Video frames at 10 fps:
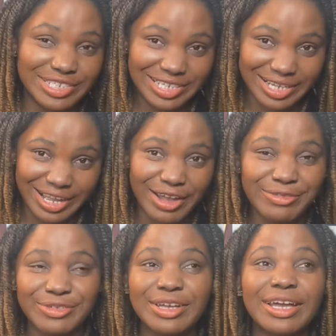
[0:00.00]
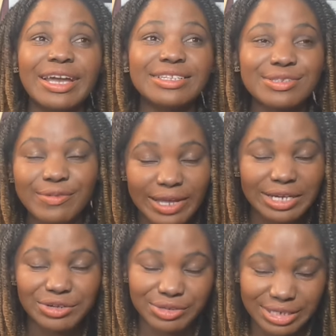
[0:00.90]
she have some
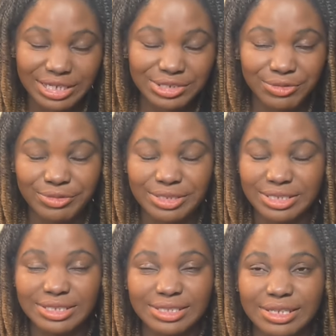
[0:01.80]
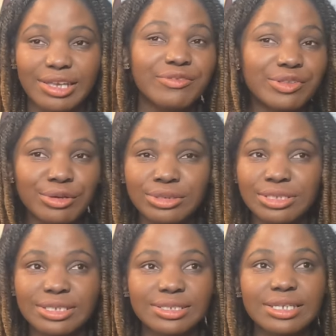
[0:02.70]
kind of connection with Jason, even though
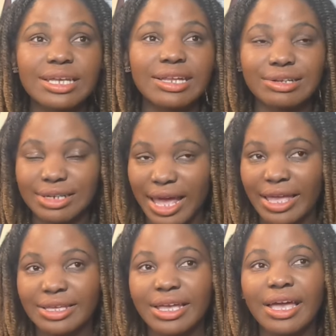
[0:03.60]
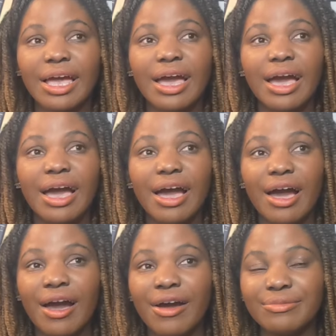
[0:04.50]
Jason kind of like
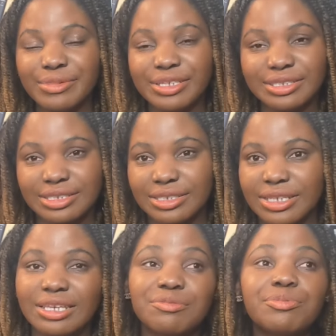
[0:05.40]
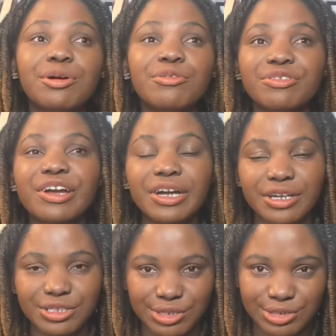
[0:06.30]
uh, Minji, he prefer
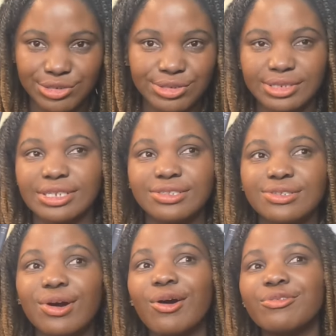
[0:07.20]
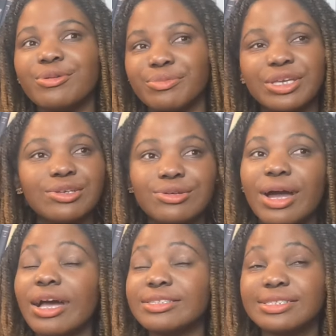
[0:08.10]
her to choose Jinsu over Mingyu.
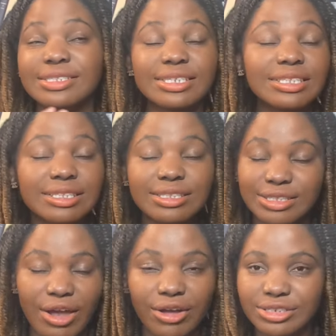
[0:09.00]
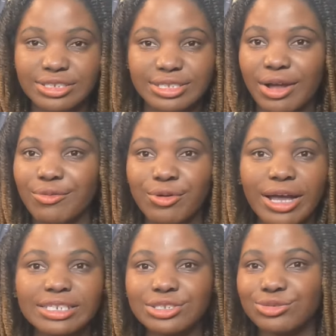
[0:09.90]
I still not understand
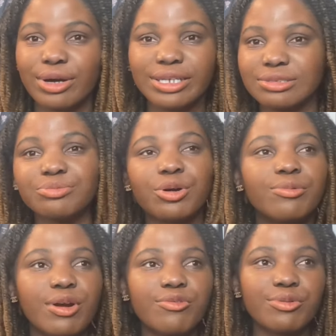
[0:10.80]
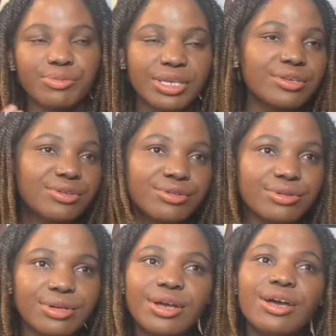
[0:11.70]
what is going on problem with
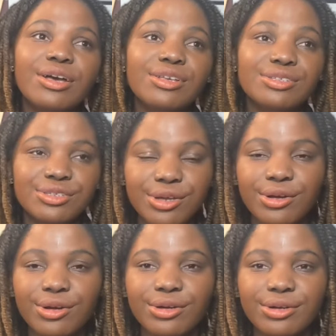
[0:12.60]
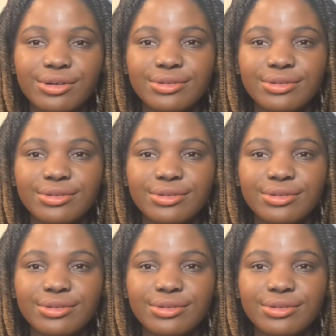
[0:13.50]
Mingyu. So